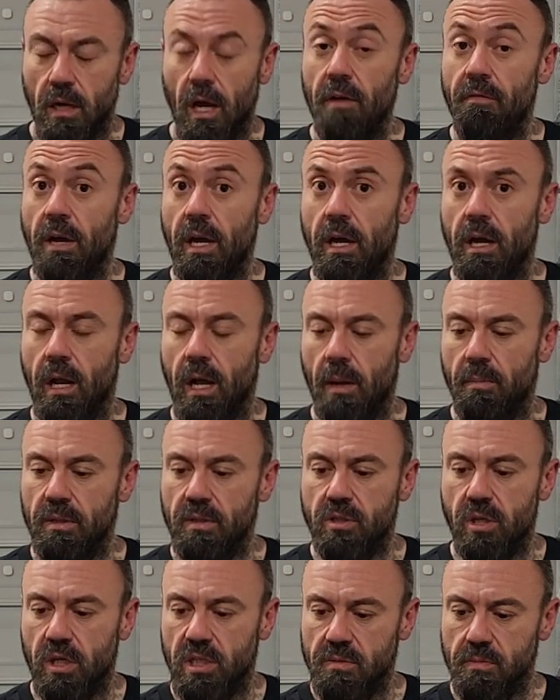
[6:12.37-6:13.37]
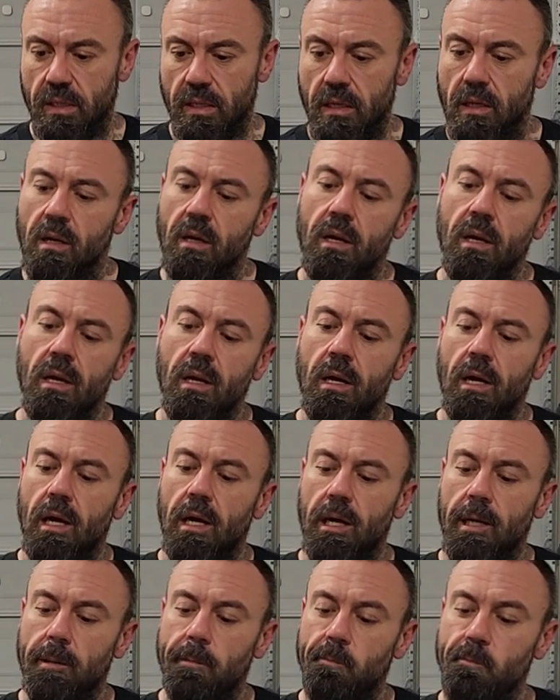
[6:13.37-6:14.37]
I've had it happen, trust me.
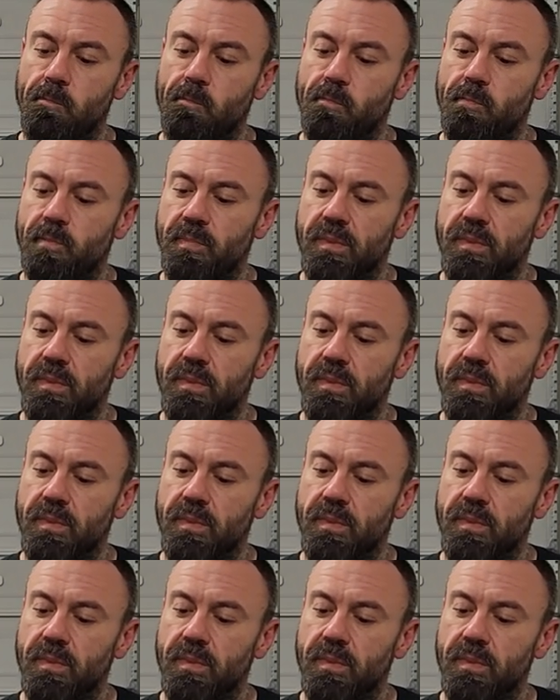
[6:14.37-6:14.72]
Um,